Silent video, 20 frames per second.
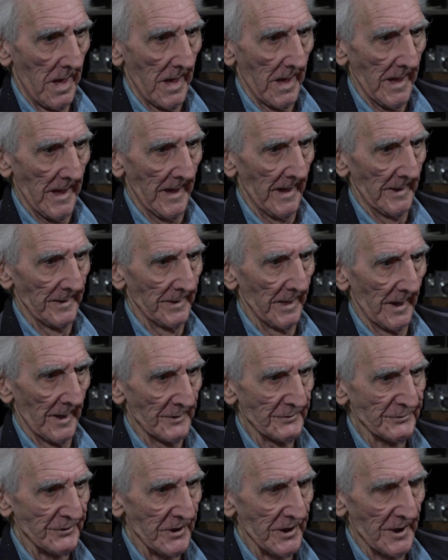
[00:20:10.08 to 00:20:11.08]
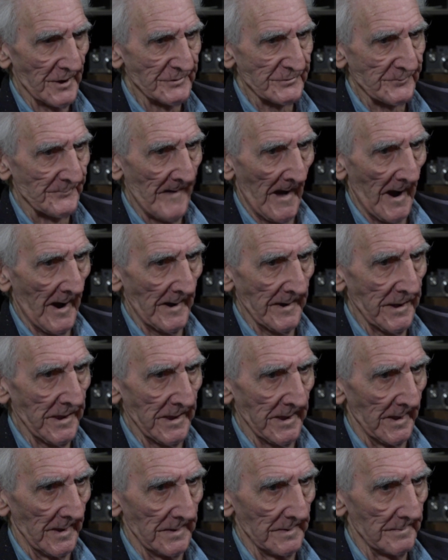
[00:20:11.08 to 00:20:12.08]
and she inspired
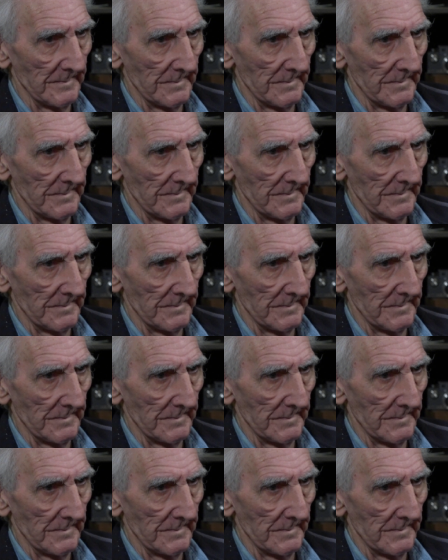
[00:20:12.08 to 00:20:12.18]
it.